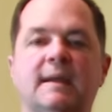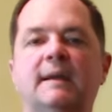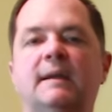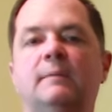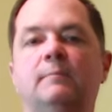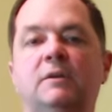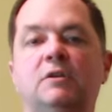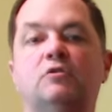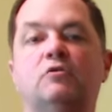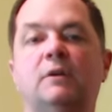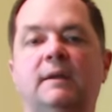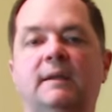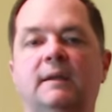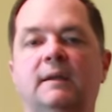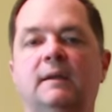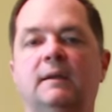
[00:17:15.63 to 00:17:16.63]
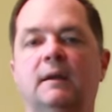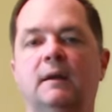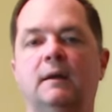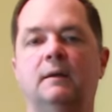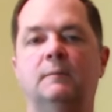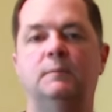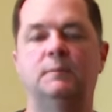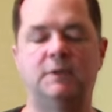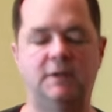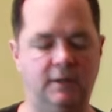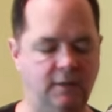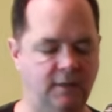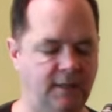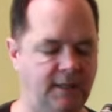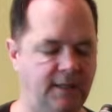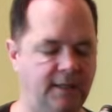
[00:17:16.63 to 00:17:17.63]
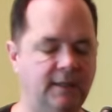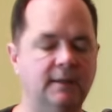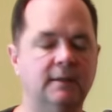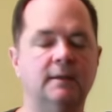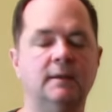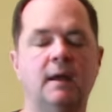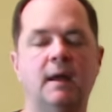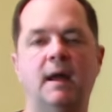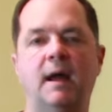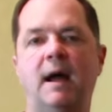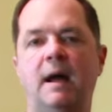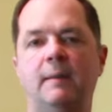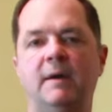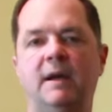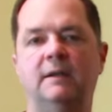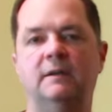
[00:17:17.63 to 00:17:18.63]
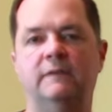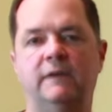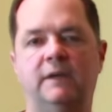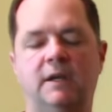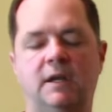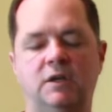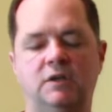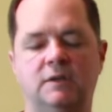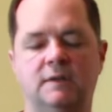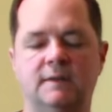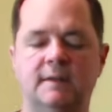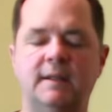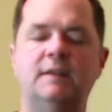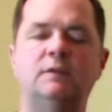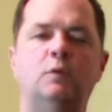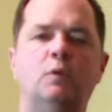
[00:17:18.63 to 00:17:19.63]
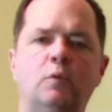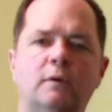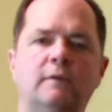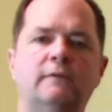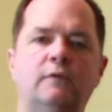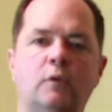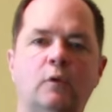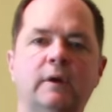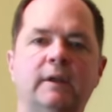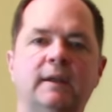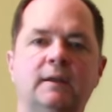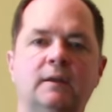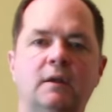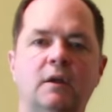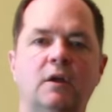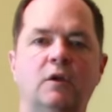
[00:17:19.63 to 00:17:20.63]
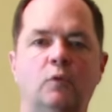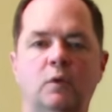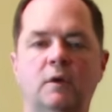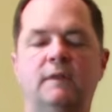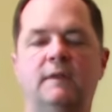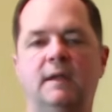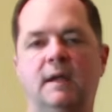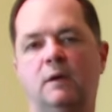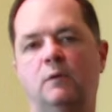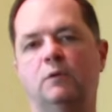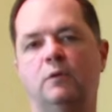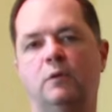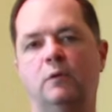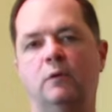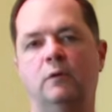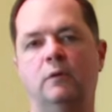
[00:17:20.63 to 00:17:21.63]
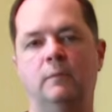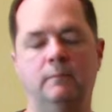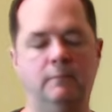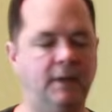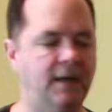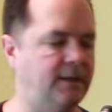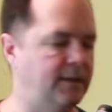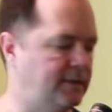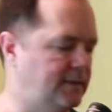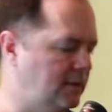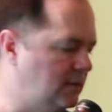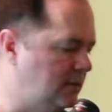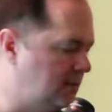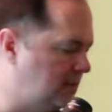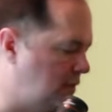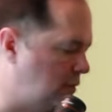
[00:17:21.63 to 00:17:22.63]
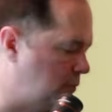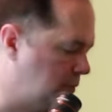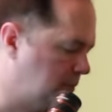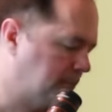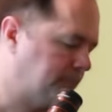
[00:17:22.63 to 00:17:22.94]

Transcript: That can be tricky, particularly in high magnifications, and that's what we're avoiding with the equatorial mounted telescope.